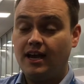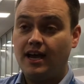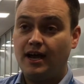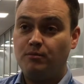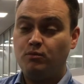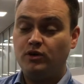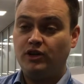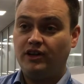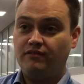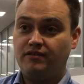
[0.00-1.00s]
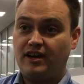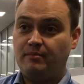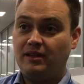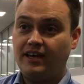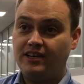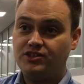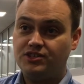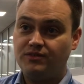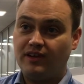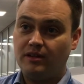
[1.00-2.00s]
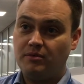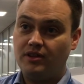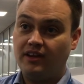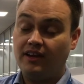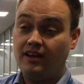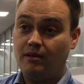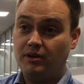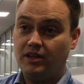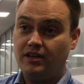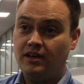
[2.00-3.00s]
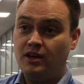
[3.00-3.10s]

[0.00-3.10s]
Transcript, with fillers: Uh, we're looking for an application developer that can come in,